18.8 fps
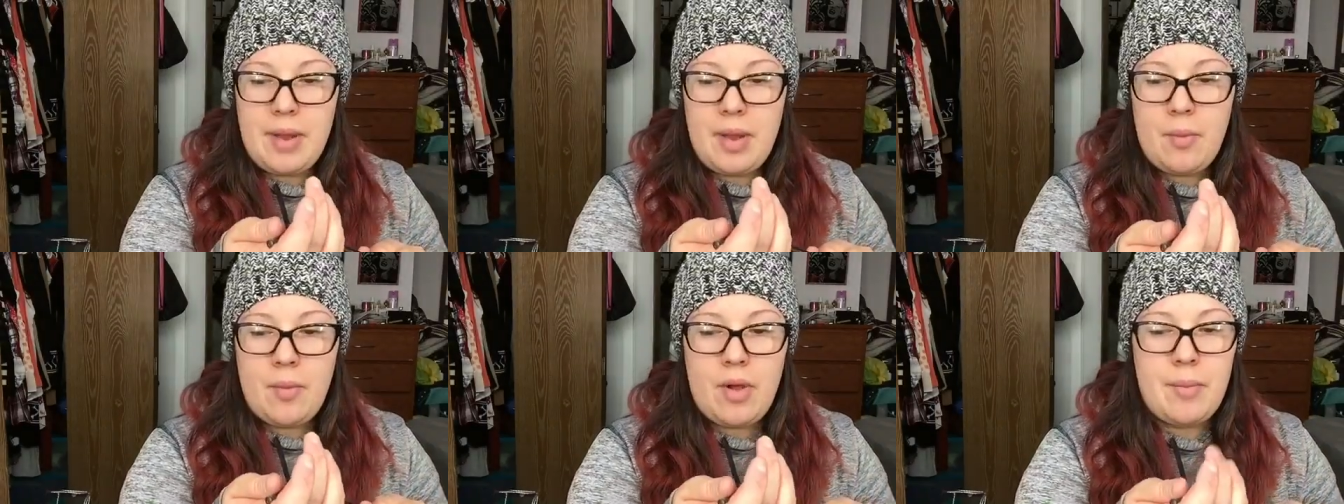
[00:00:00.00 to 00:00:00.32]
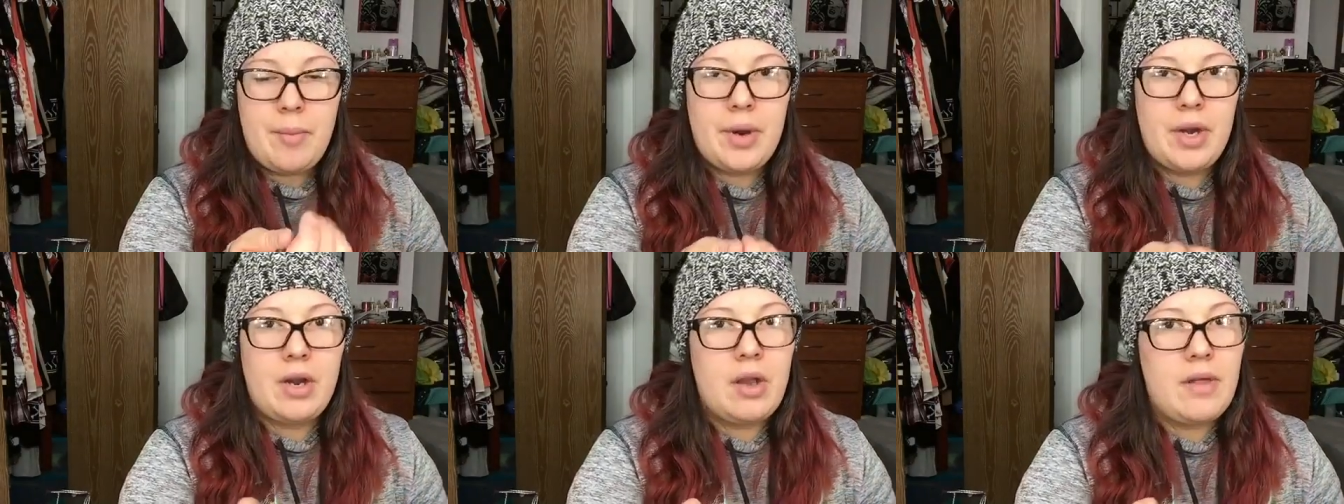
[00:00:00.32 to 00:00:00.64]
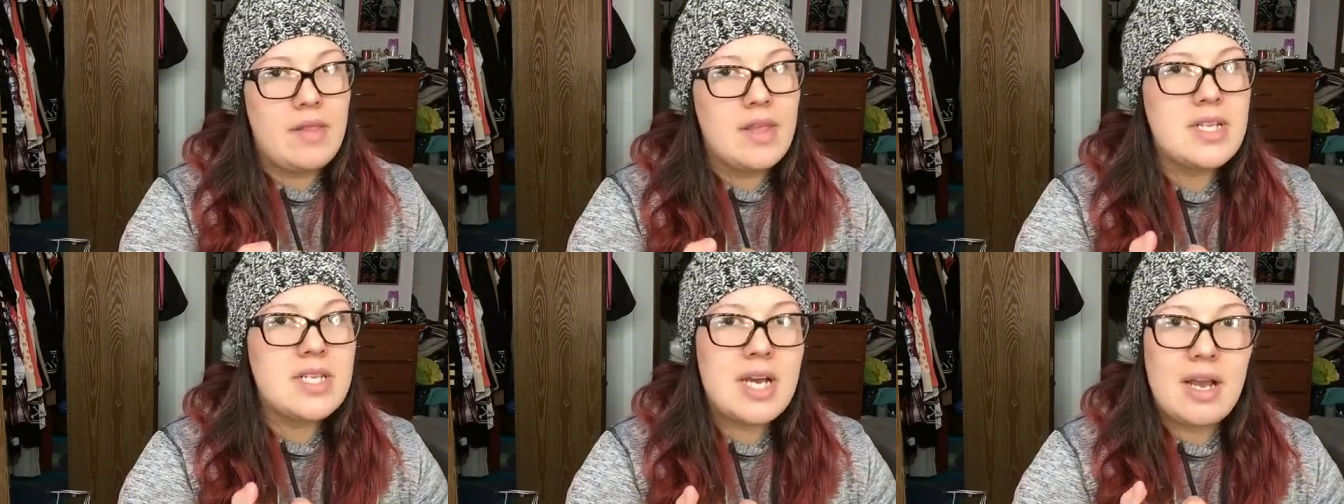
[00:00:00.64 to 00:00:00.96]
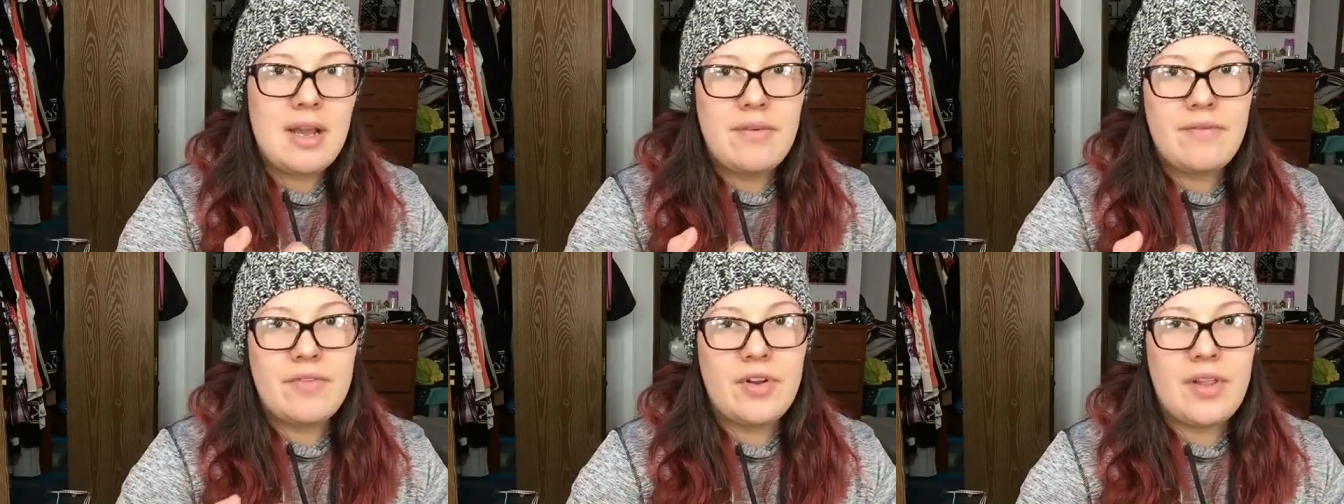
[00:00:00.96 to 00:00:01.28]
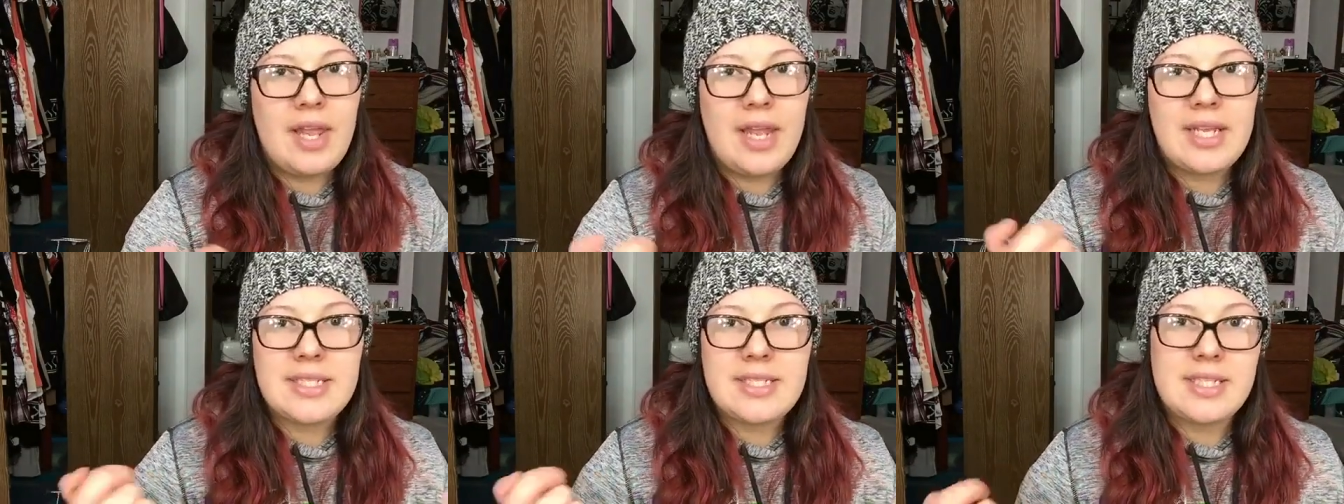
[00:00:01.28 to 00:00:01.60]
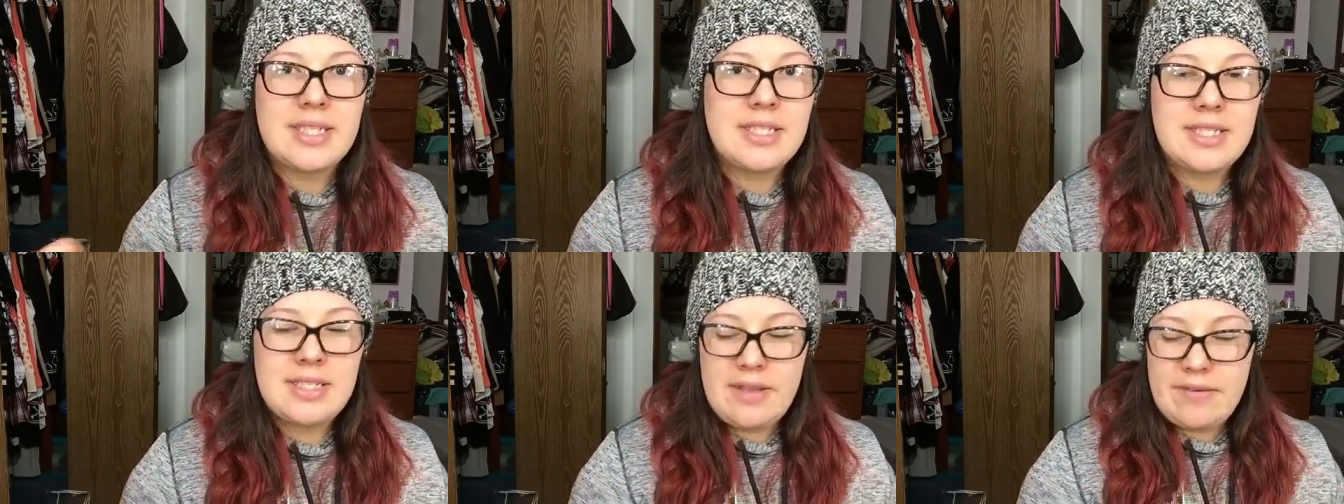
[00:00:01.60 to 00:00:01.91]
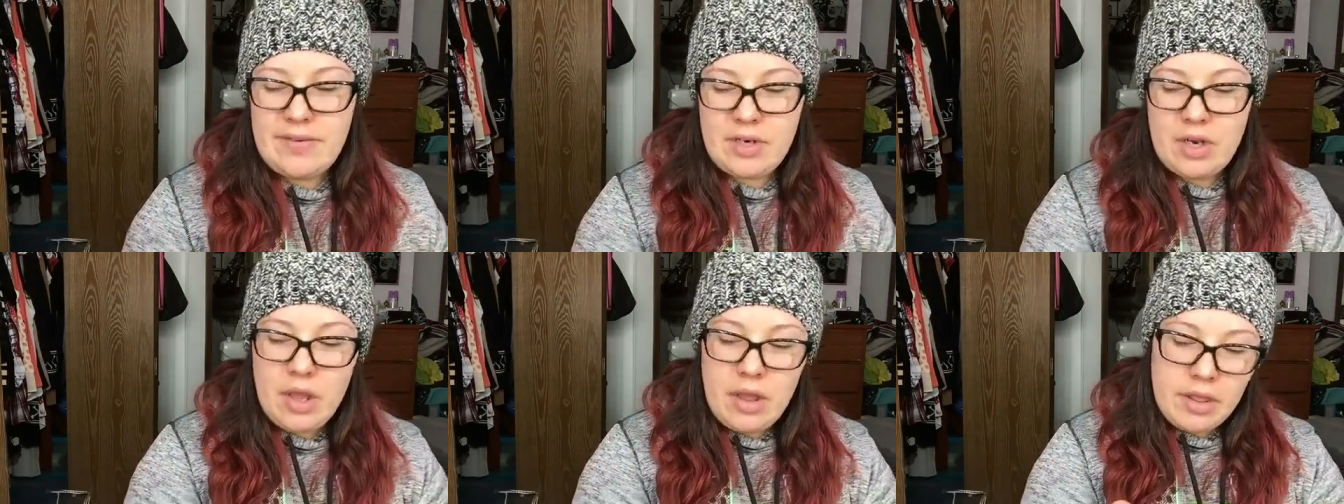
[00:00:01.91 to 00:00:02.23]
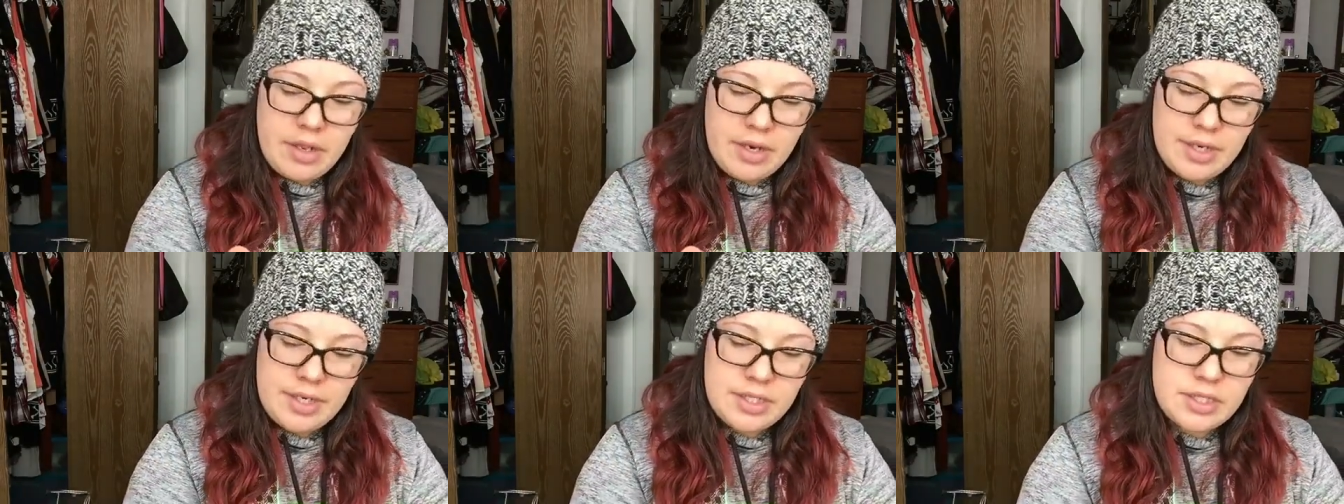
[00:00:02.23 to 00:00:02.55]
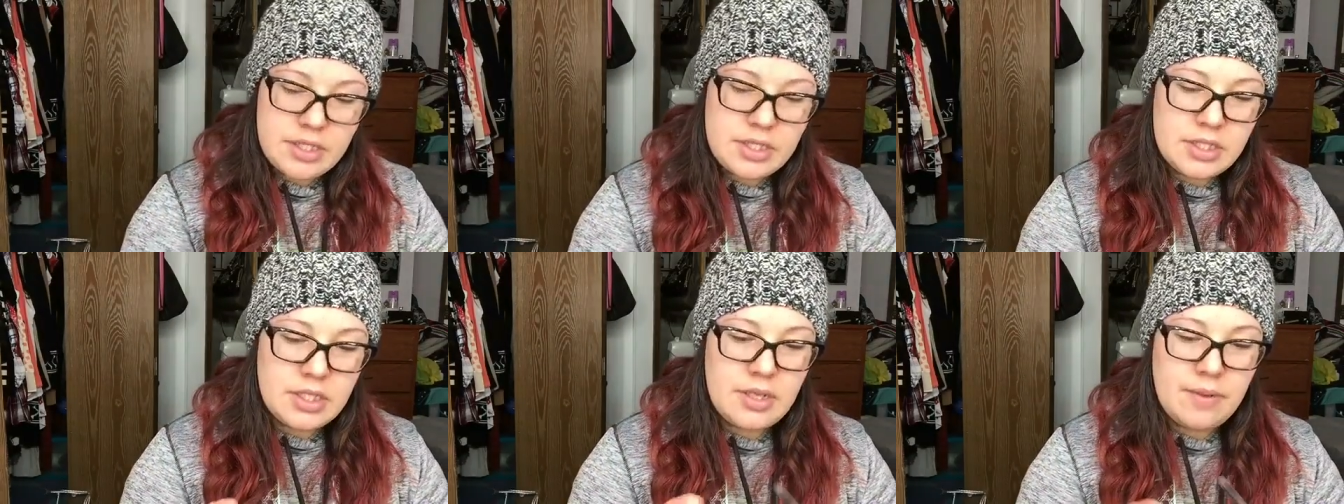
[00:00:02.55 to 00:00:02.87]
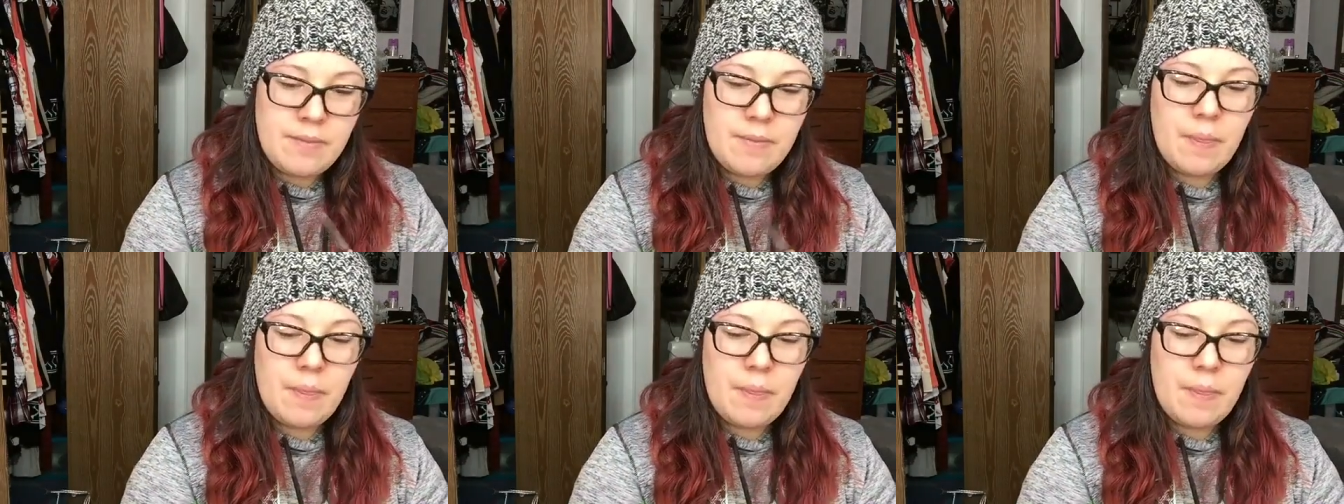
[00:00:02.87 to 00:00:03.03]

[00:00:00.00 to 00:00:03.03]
at Walmart all the time for like $6–7.